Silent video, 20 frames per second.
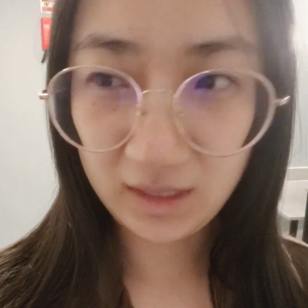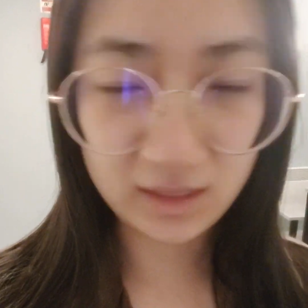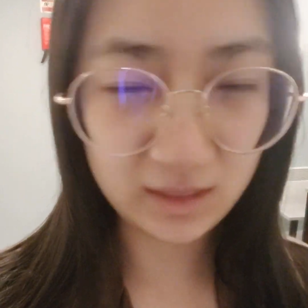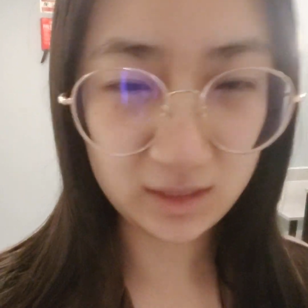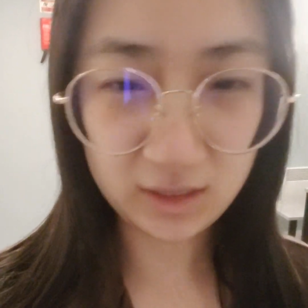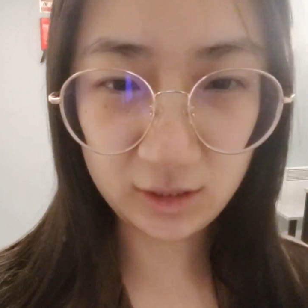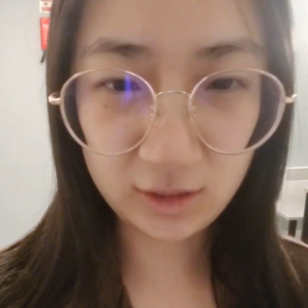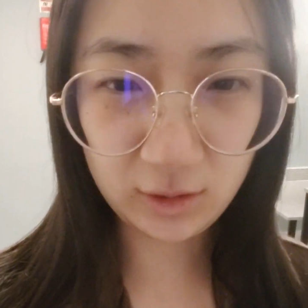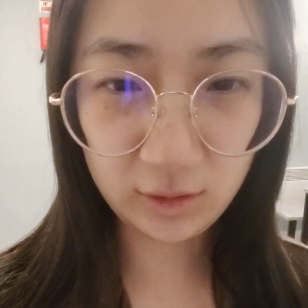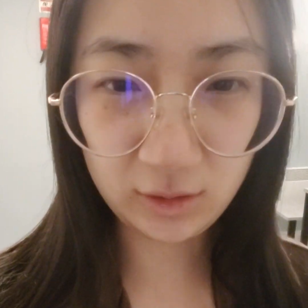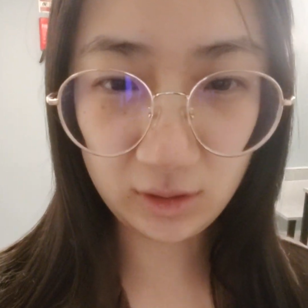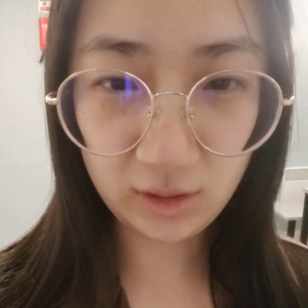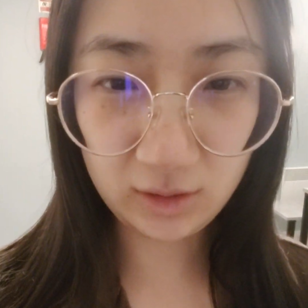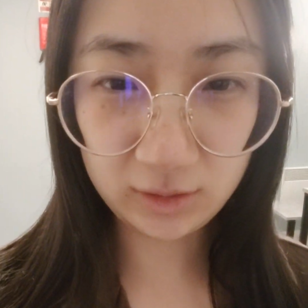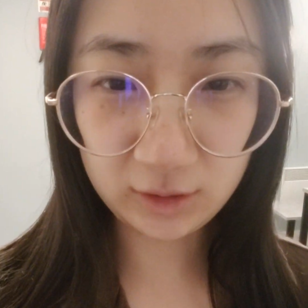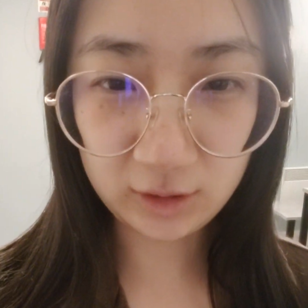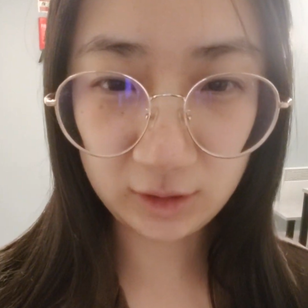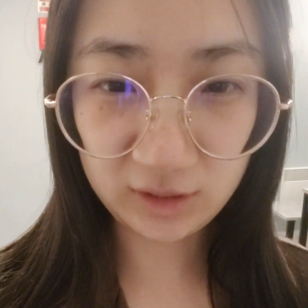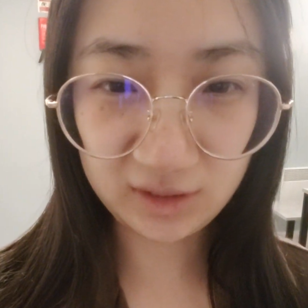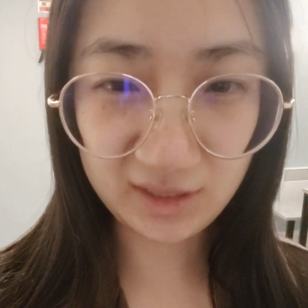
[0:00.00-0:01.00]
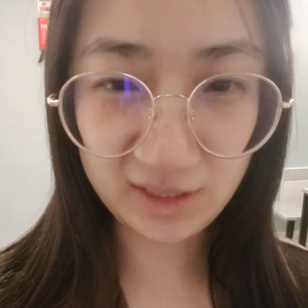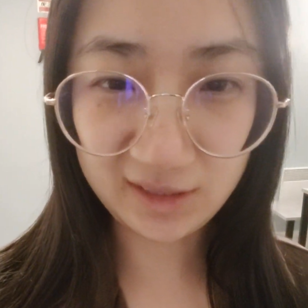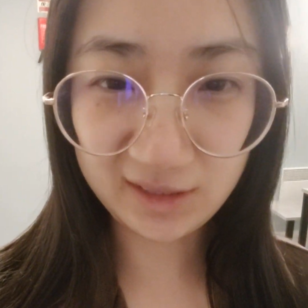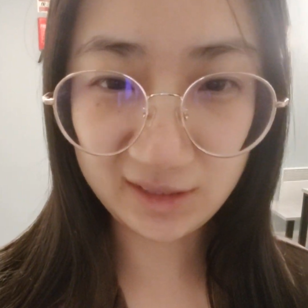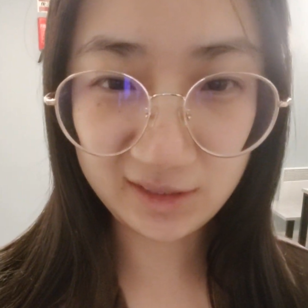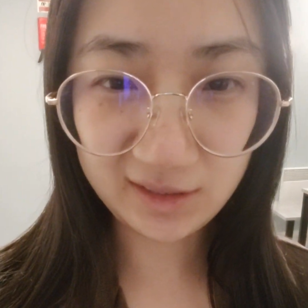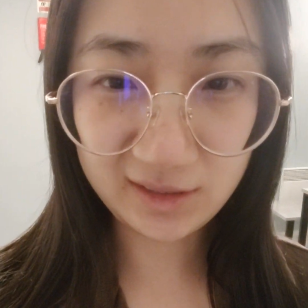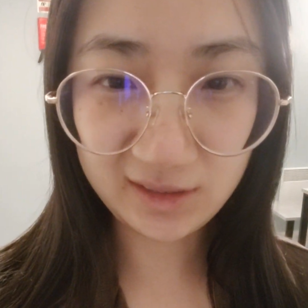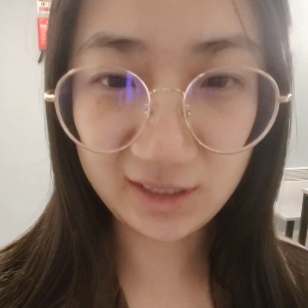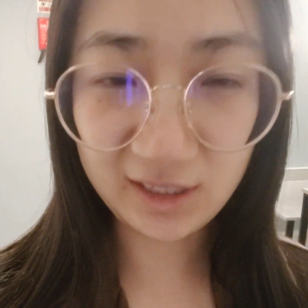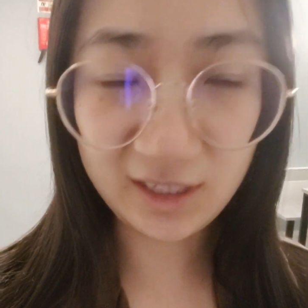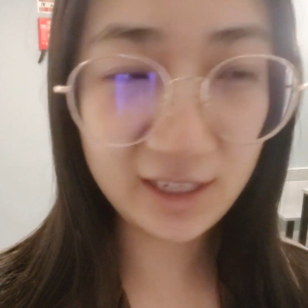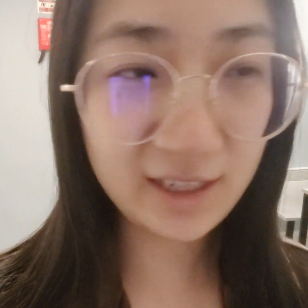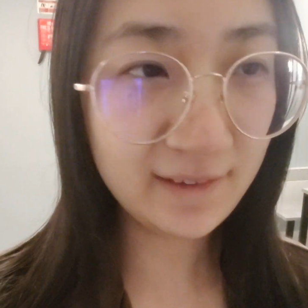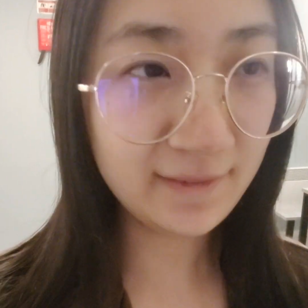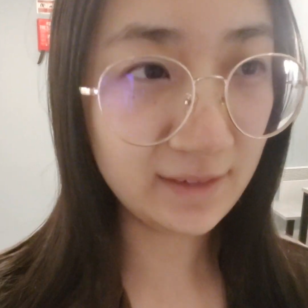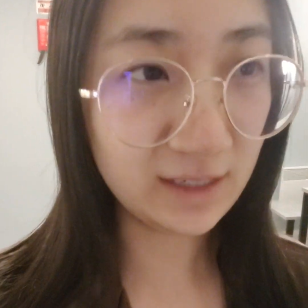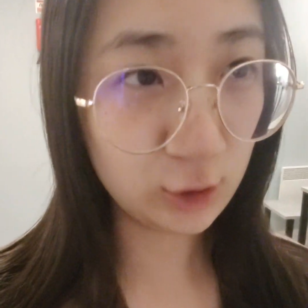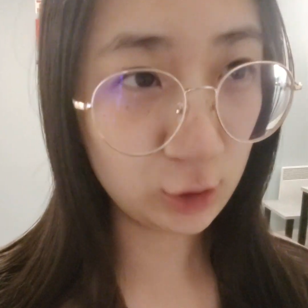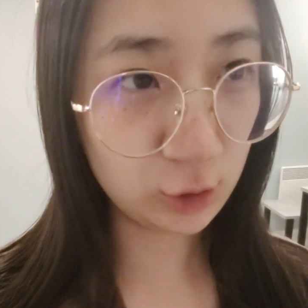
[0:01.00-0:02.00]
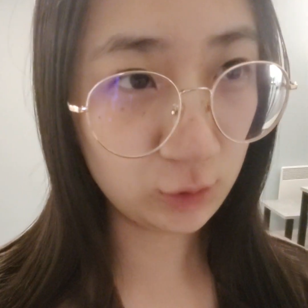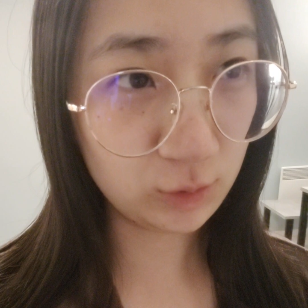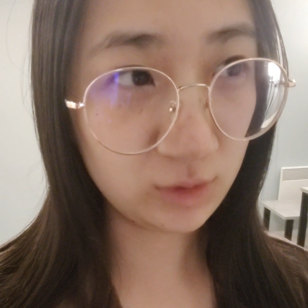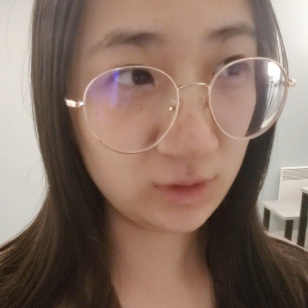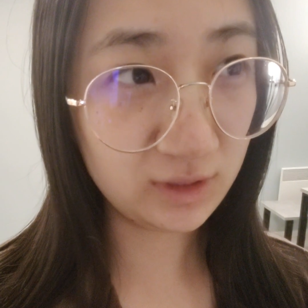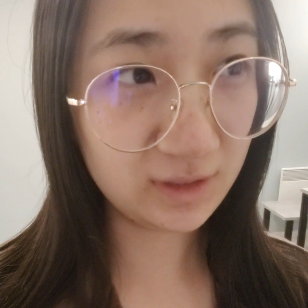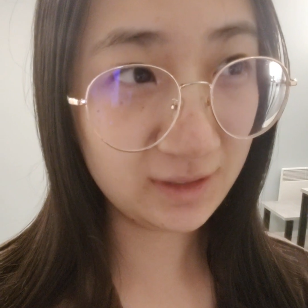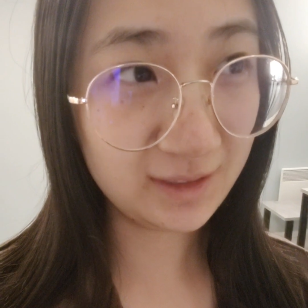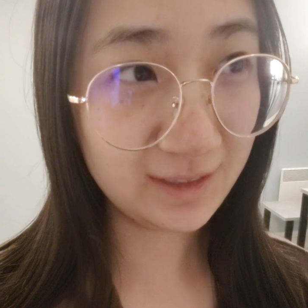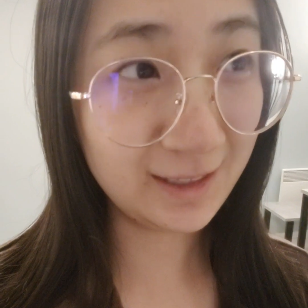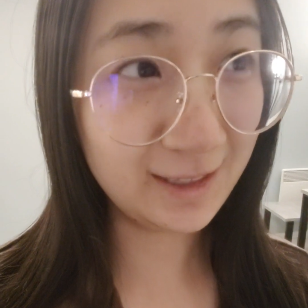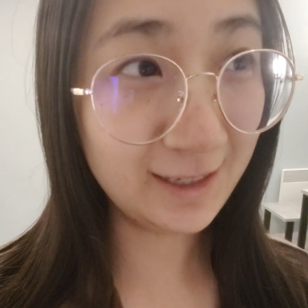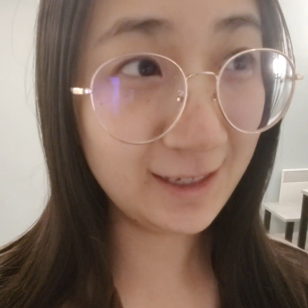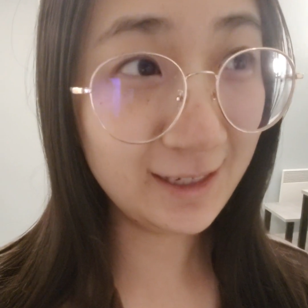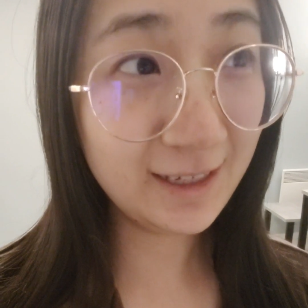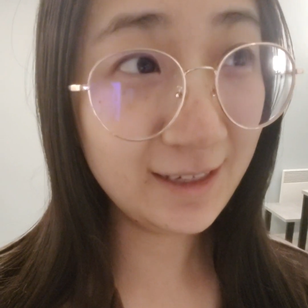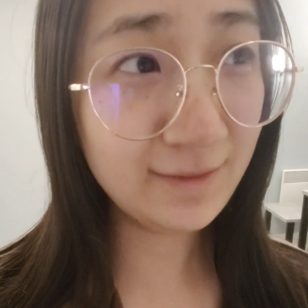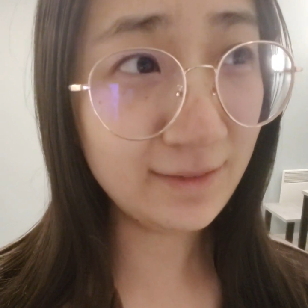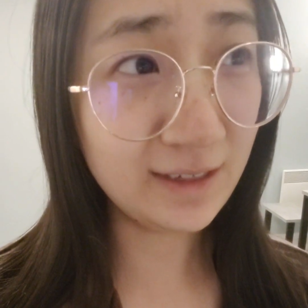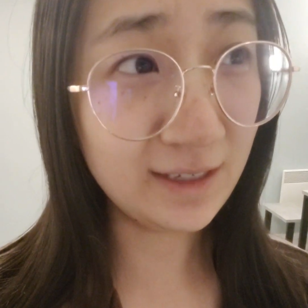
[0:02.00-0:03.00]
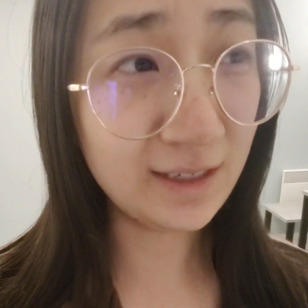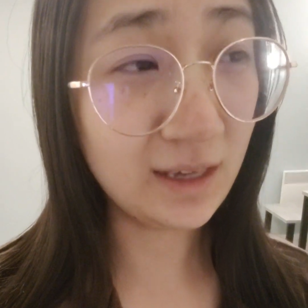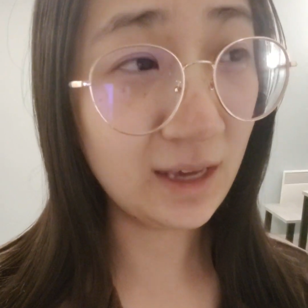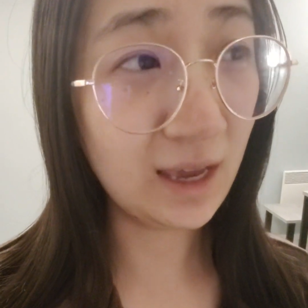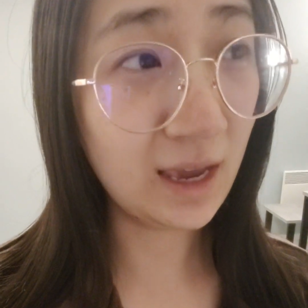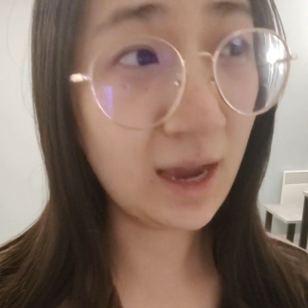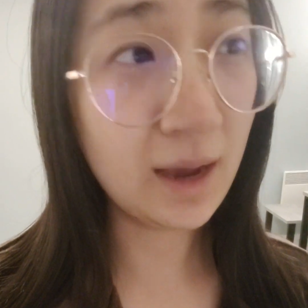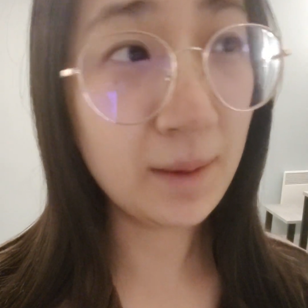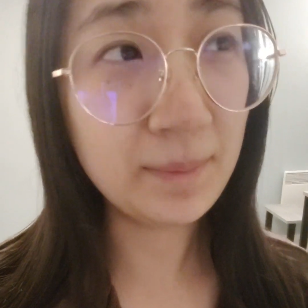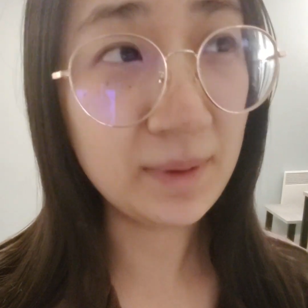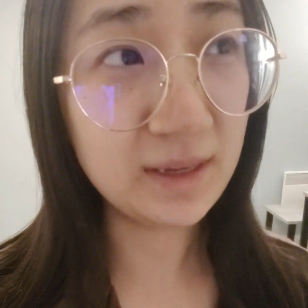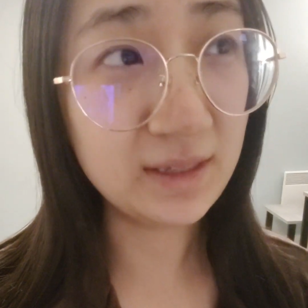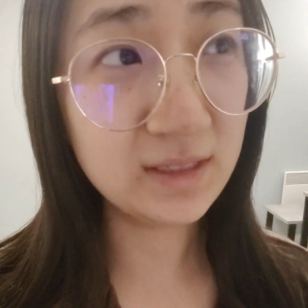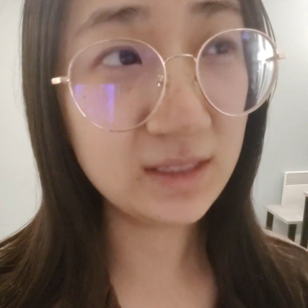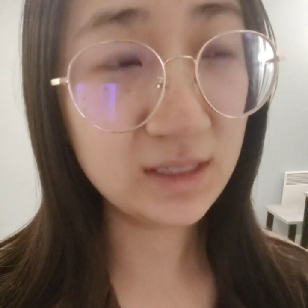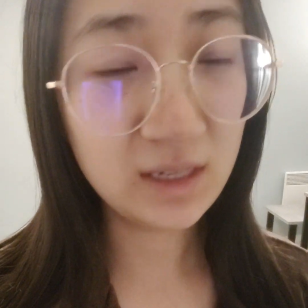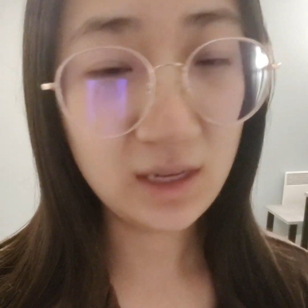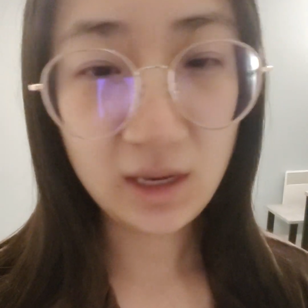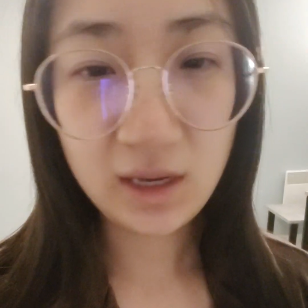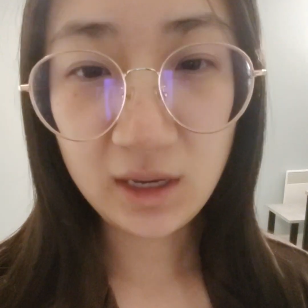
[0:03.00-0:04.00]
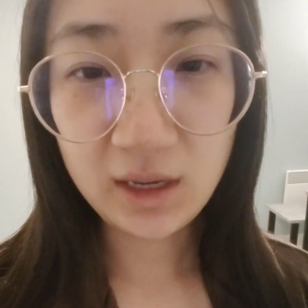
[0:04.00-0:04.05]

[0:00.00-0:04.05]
is to, the is the living the living habit